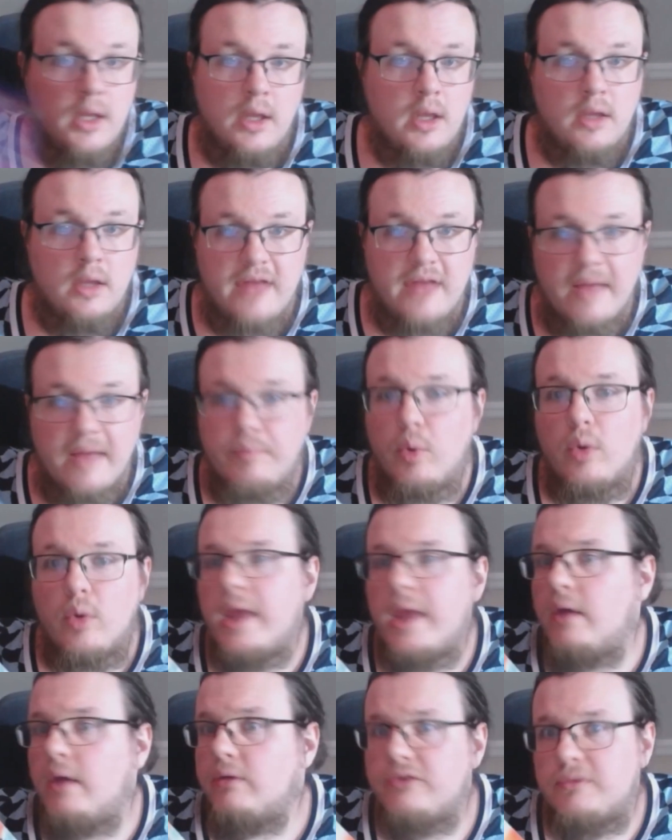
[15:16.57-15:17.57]
Deadpool
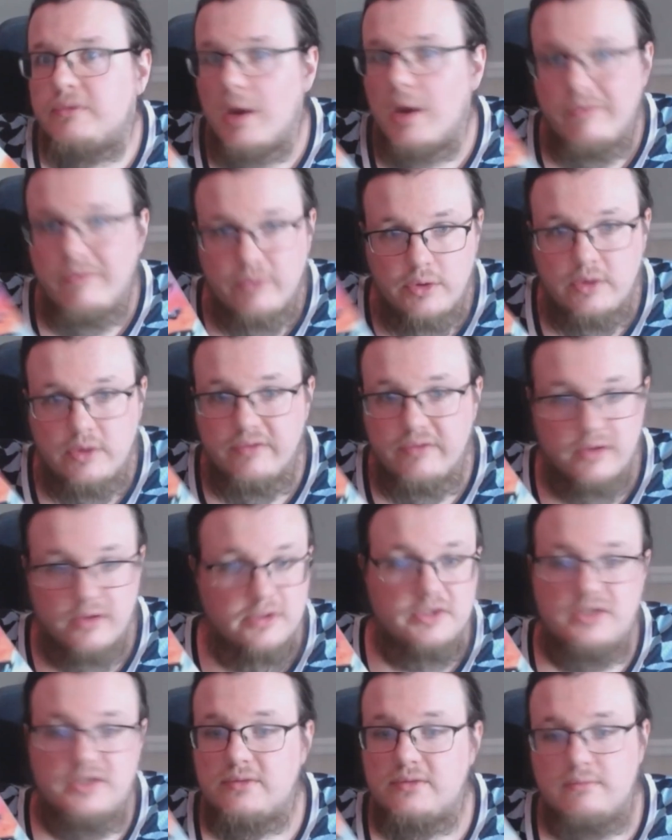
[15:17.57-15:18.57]
kills the Marvel
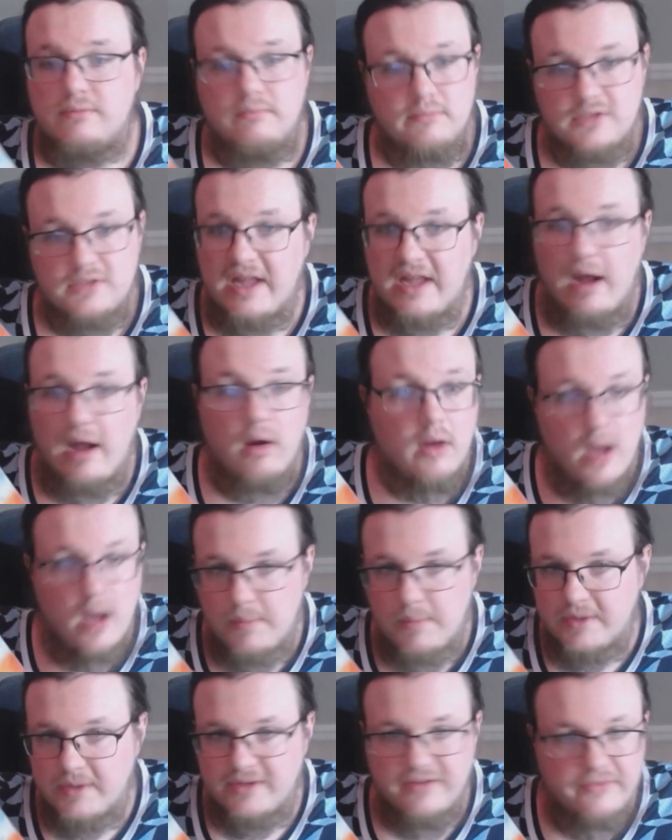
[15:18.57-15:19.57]
Universe style
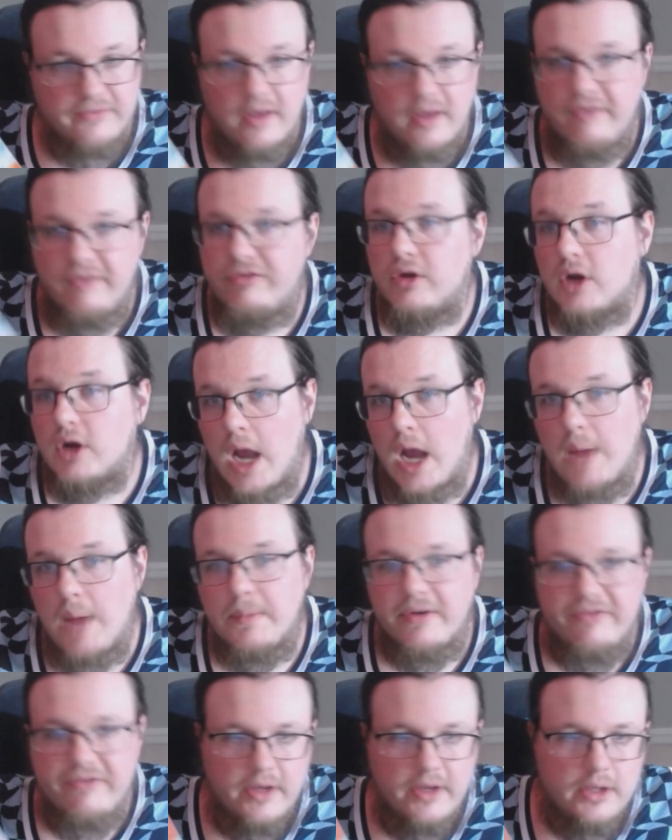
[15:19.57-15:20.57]
comics. If you're a
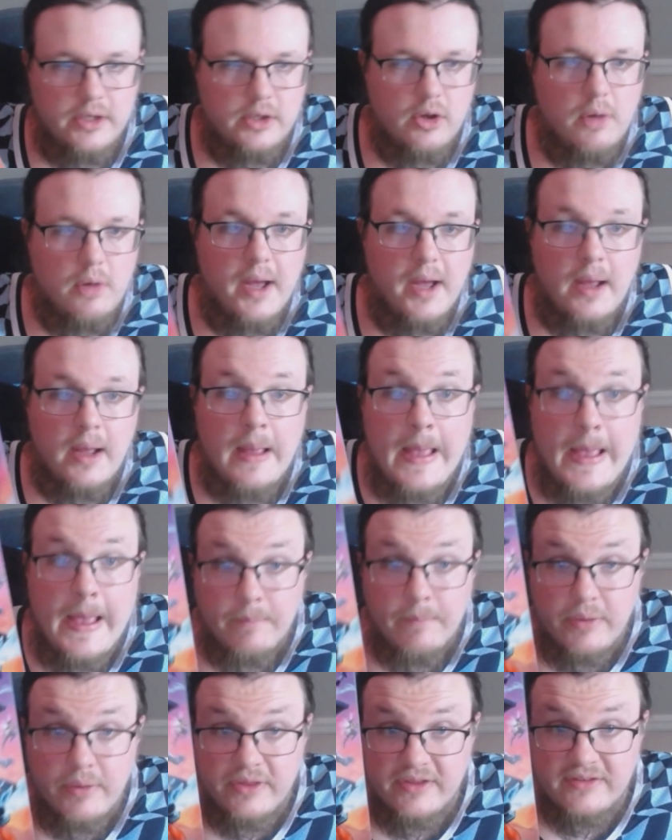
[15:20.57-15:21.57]
comic fan, you know about it.
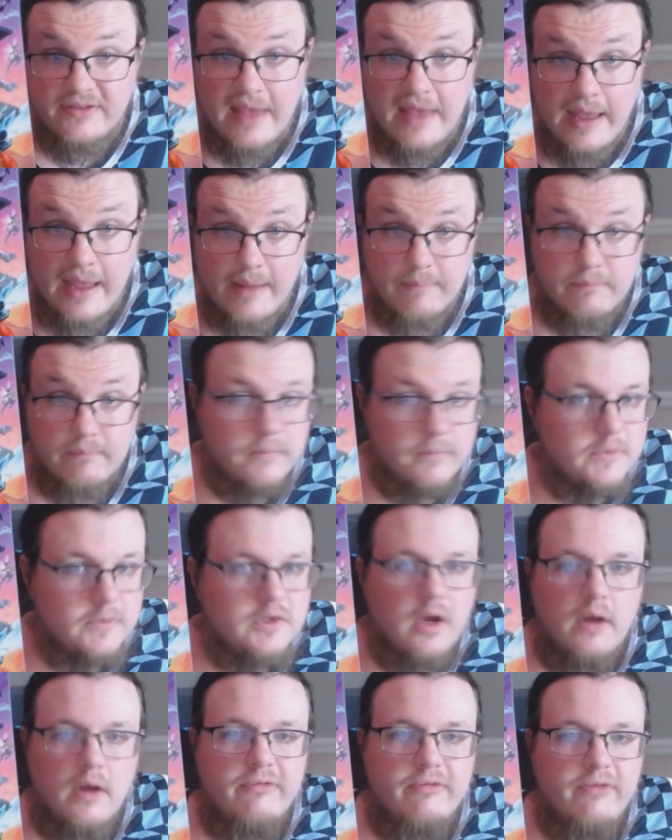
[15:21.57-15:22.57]
But this game,
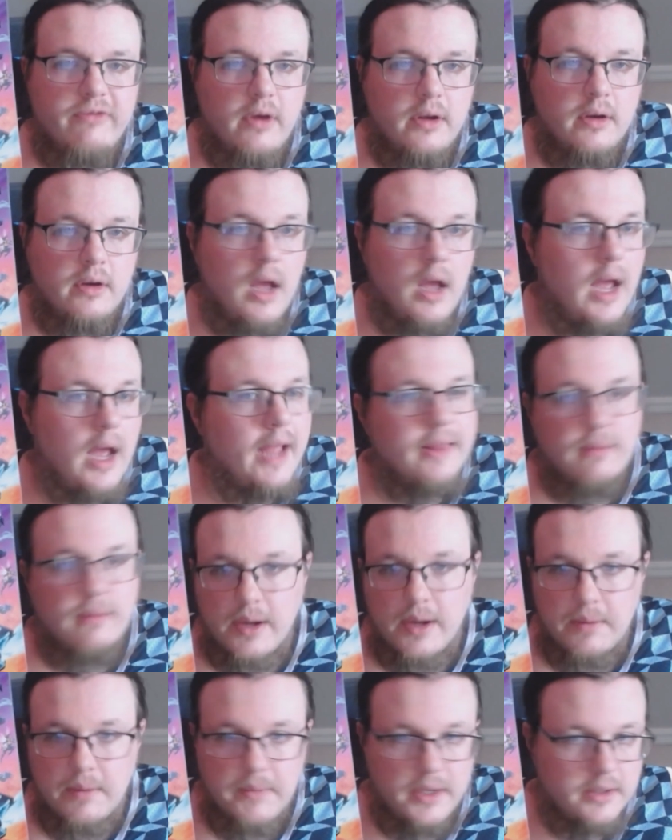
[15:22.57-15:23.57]
ton of fun. Highly
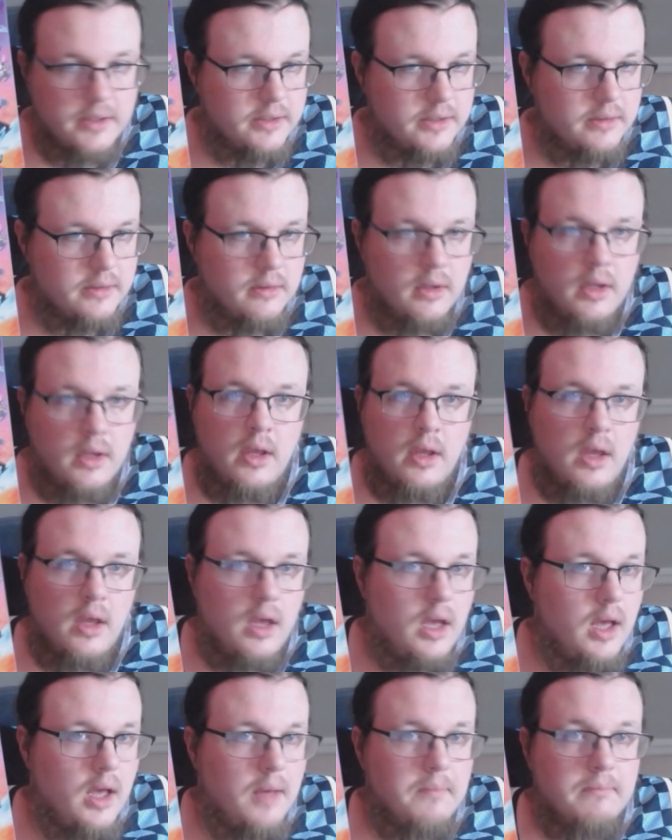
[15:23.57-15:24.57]
recommend it.
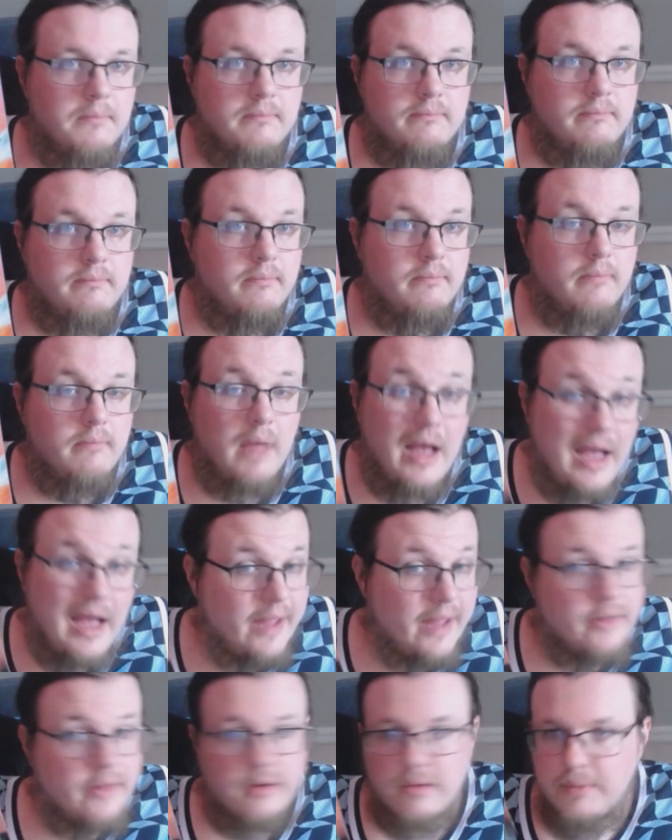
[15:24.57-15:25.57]
I
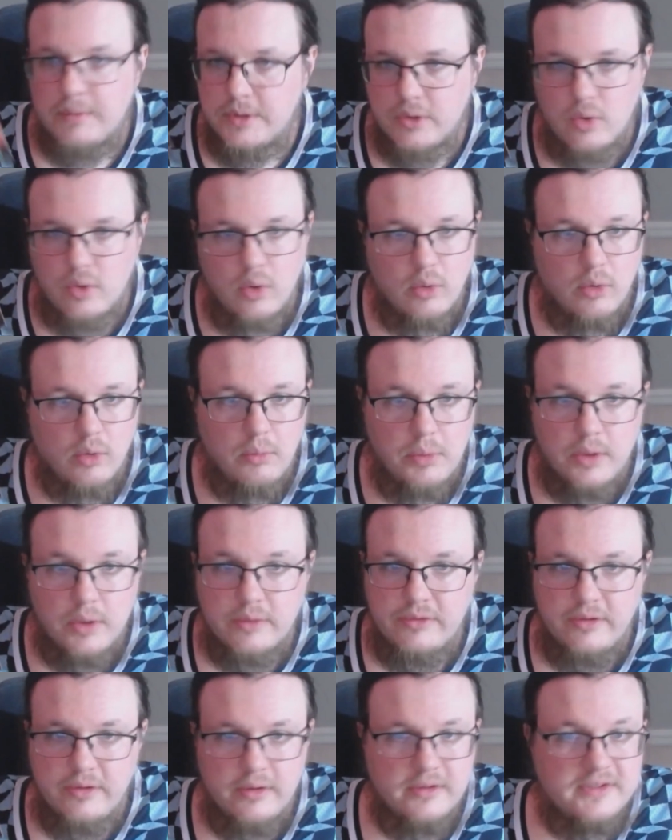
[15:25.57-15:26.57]
highly recommend the core rule book.
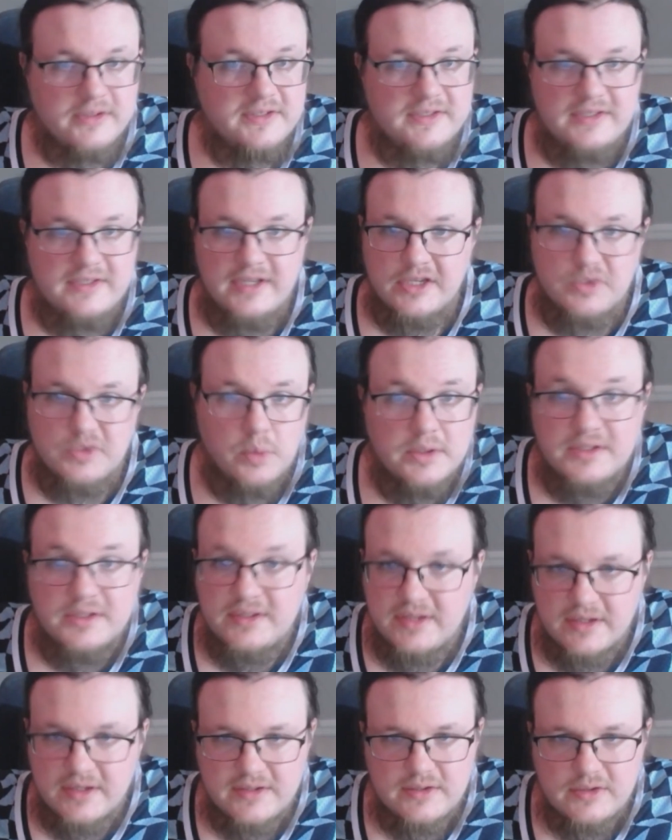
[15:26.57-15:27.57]
The
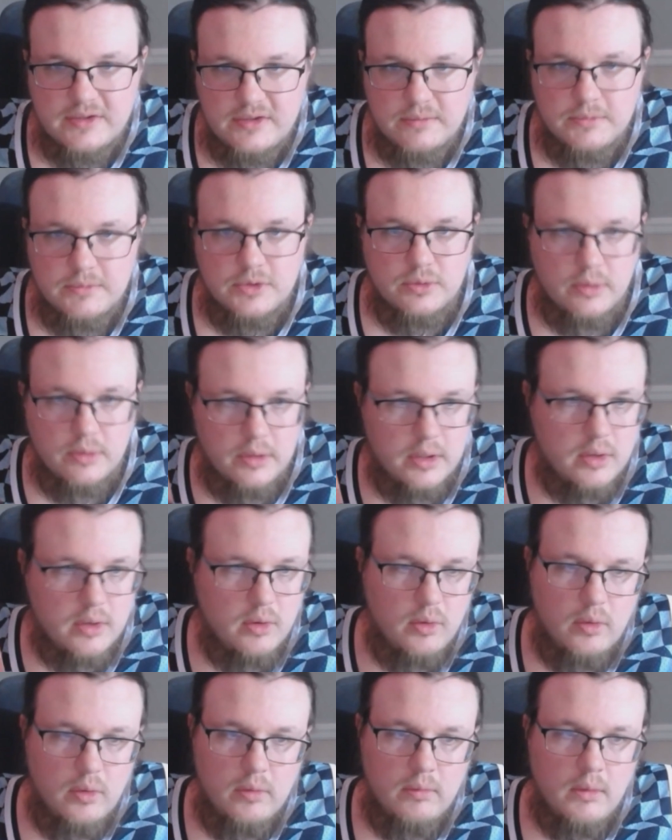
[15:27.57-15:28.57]
616 system is really
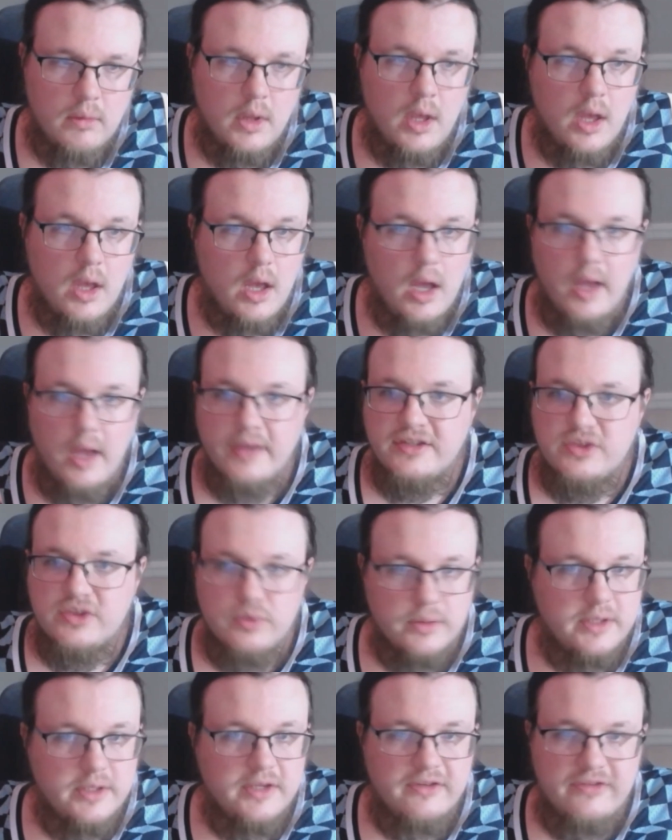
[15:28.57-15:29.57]
cool. It's
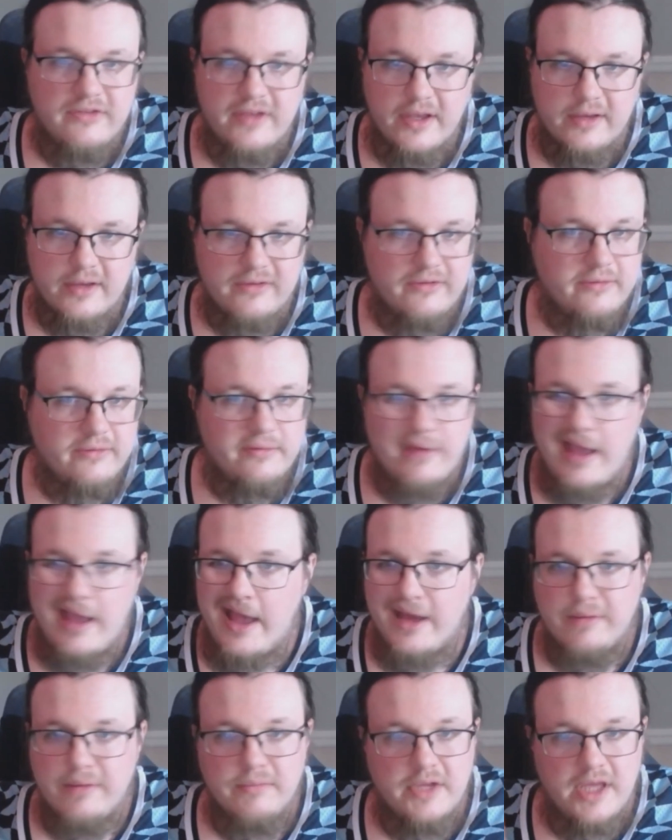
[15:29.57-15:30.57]
3d6.
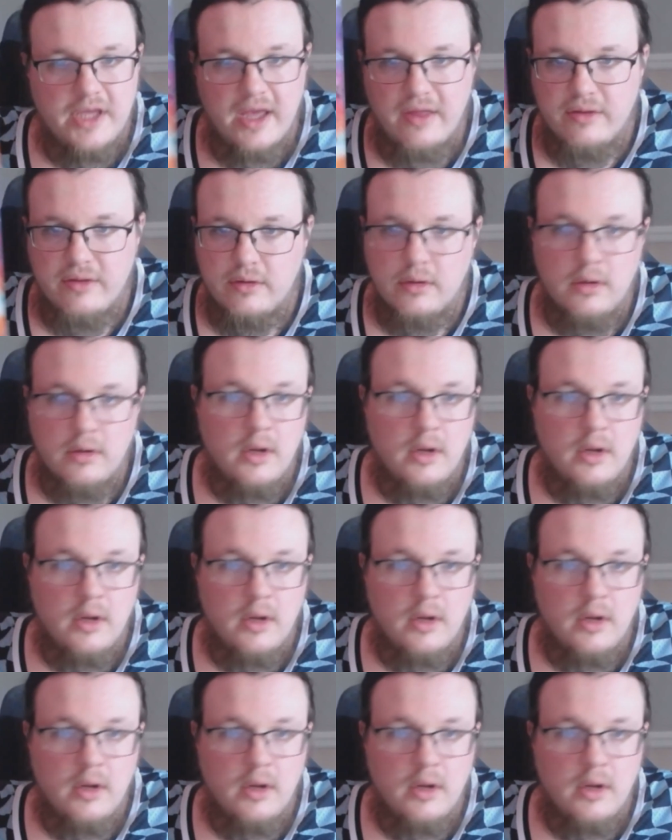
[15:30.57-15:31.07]
Add them together.